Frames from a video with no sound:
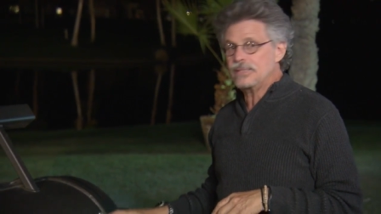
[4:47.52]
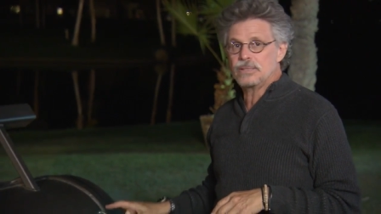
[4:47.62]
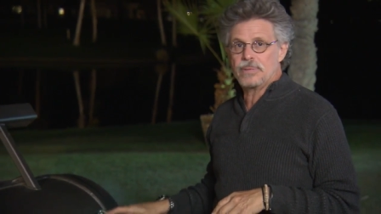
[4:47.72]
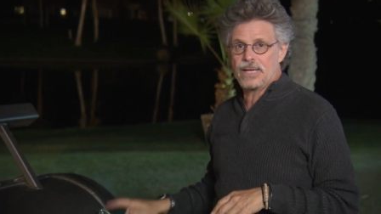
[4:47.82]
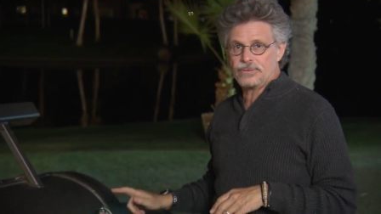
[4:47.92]
end
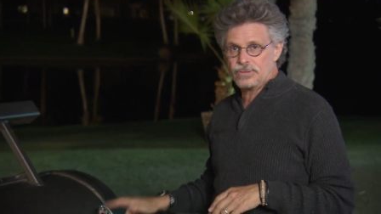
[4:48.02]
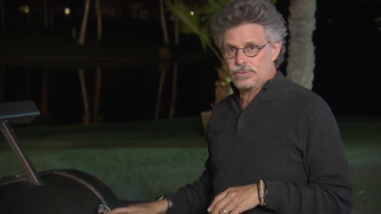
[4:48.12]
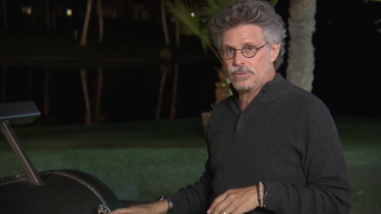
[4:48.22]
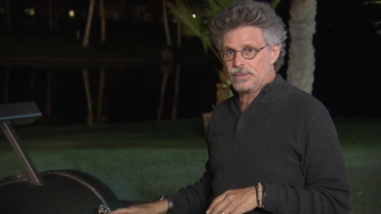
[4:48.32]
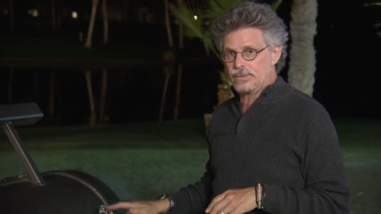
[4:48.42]
is about
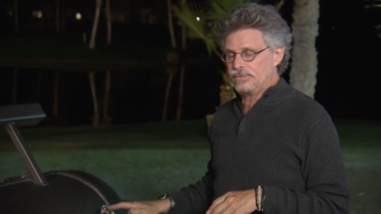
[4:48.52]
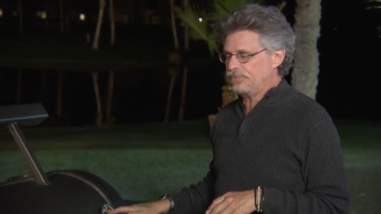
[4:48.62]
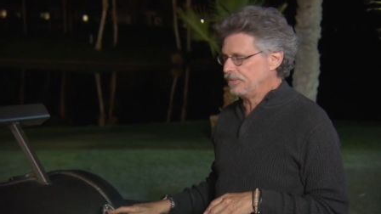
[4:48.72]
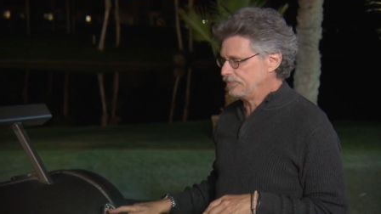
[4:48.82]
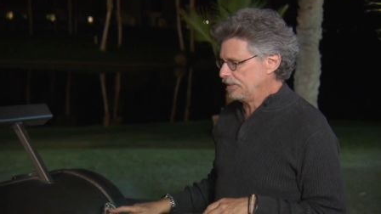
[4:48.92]

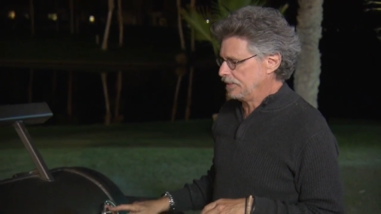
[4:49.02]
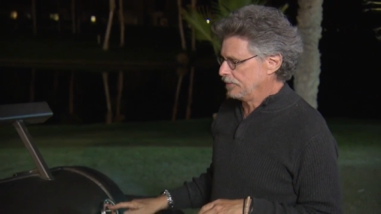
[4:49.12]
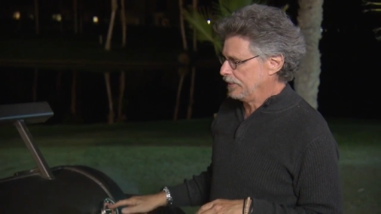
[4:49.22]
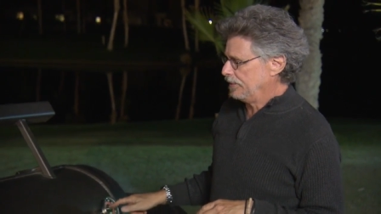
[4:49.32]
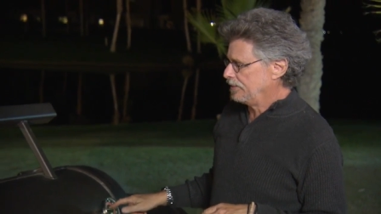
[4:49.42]
250
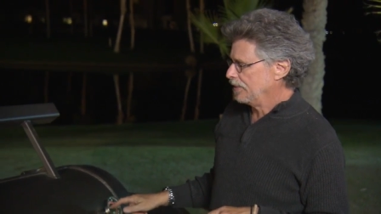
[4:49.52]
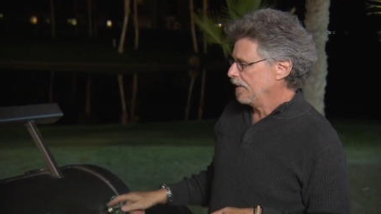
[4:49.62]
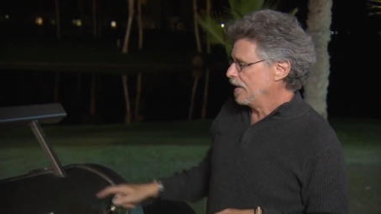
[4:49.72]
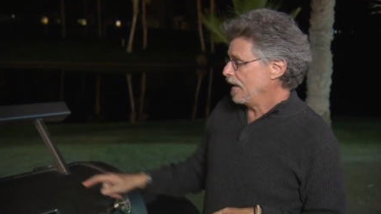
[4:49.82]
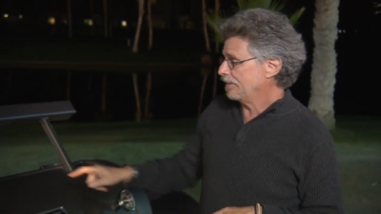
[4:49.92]
degrees,
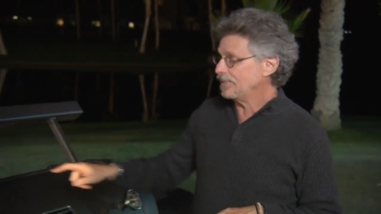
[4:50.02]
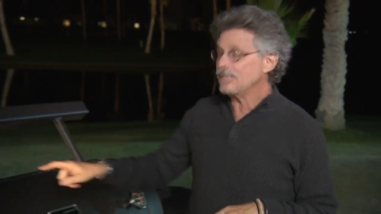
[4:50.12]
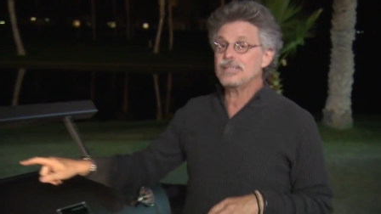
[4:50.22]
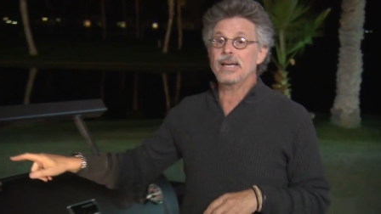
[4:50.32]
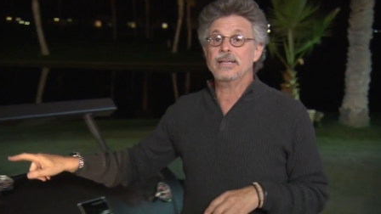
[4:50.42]
at
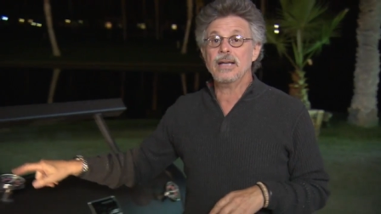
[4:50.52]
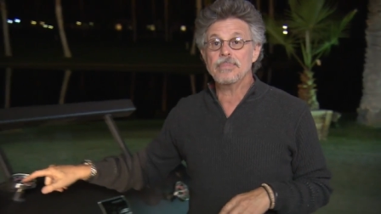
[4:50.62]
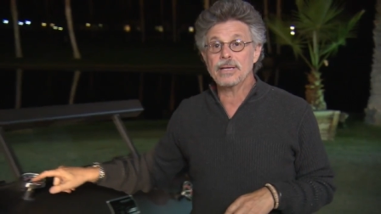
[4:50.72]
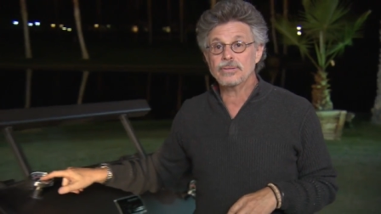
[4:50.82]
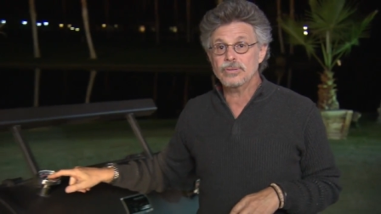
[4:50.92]
this end
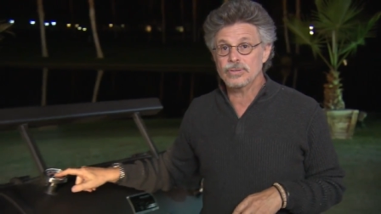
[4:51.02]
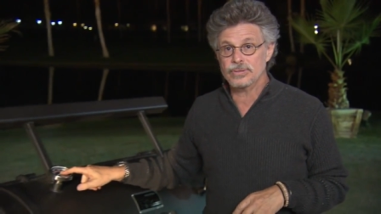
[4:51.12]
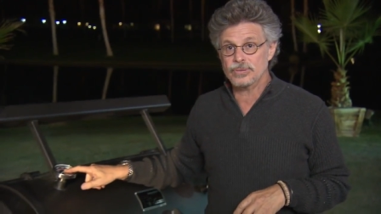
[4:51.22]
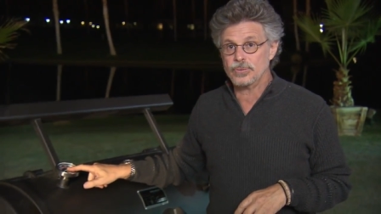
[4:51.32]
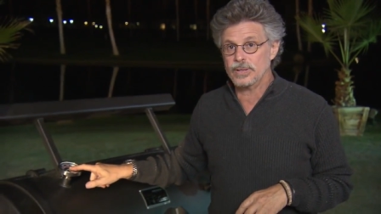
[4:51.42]
about
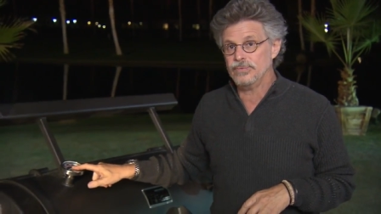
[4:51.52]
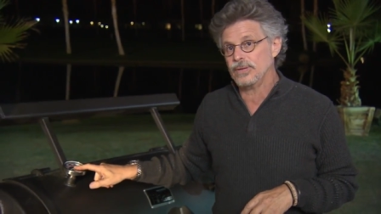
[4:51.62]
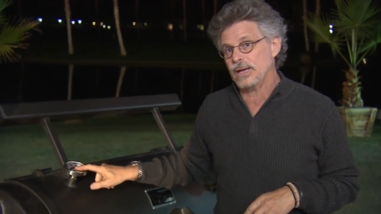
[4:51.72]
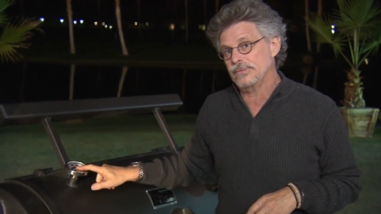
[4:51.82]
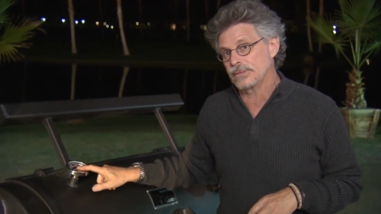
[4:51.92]

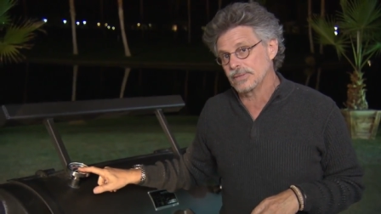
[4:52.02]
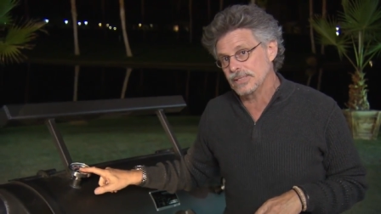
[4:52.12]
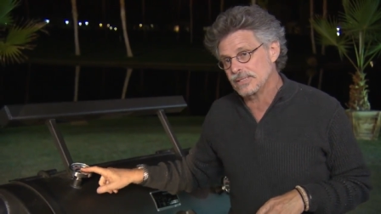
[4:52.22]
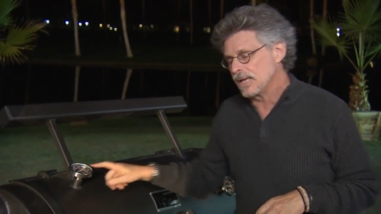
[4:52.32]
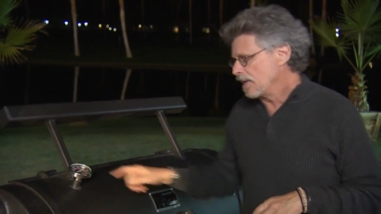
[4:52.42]
225
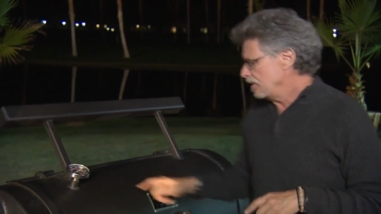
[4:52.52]
degrees.